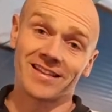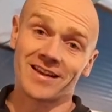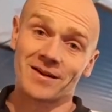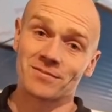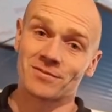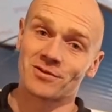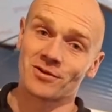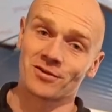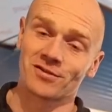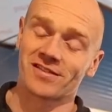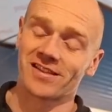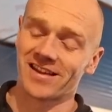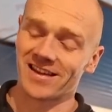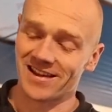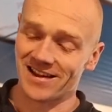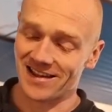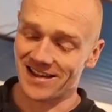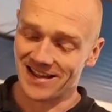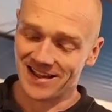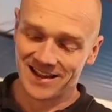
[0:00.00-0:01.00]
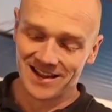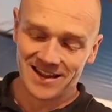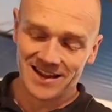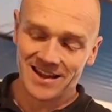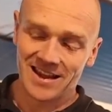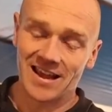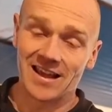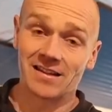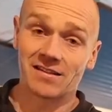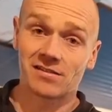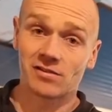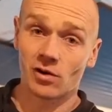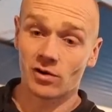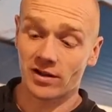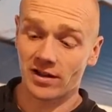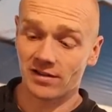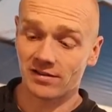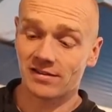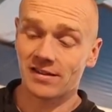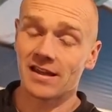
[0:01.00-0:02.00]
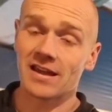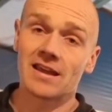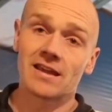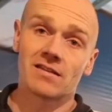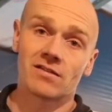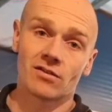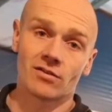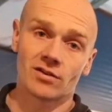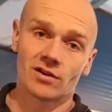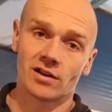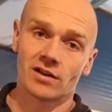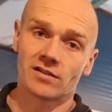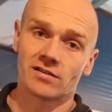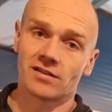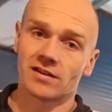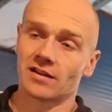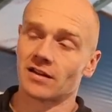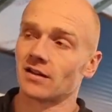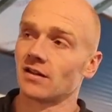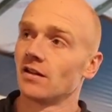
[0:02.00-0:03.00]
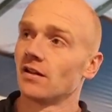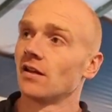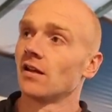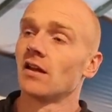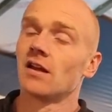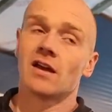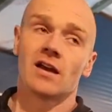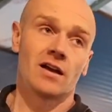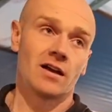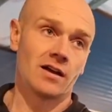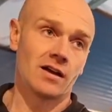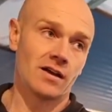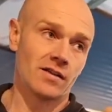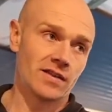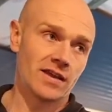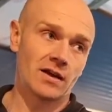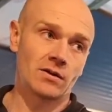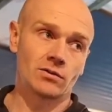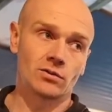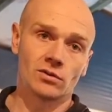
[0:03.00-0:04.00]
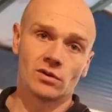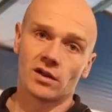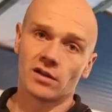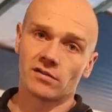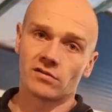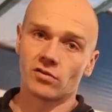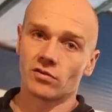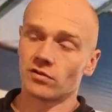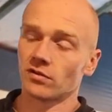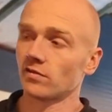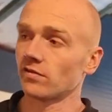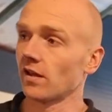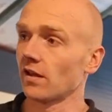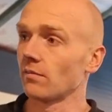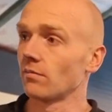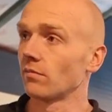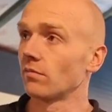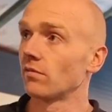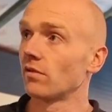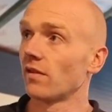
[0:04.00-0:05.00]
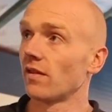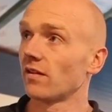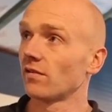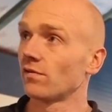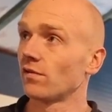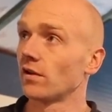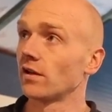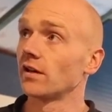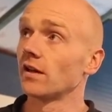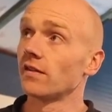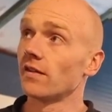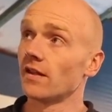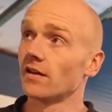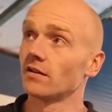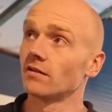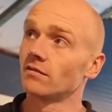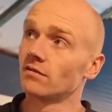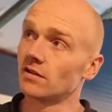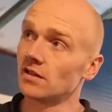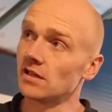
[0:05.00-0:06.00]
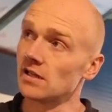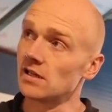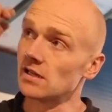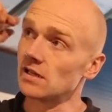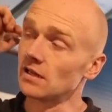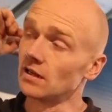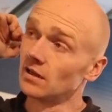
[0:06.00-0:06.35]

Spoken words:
that comes across to here is sockets, heater and lighting. The outdoor lights are on the same, so that's fine. And then